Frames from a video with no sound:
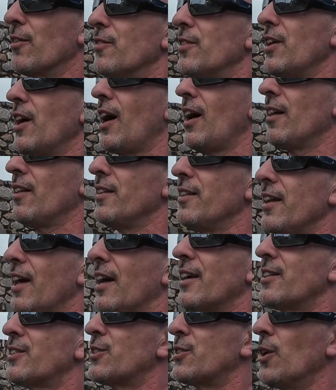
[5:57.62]
of the island
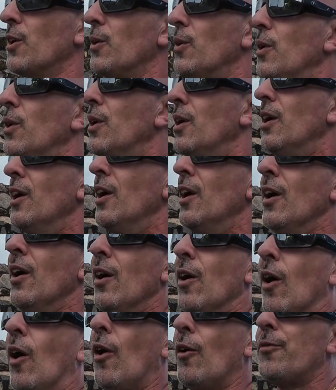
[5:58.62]
next. So
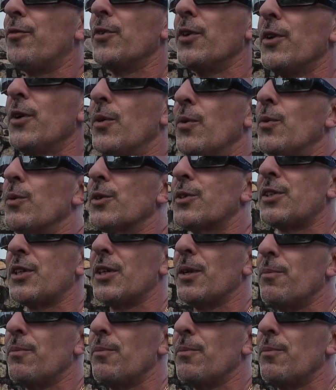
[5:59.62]
hopefully we'll see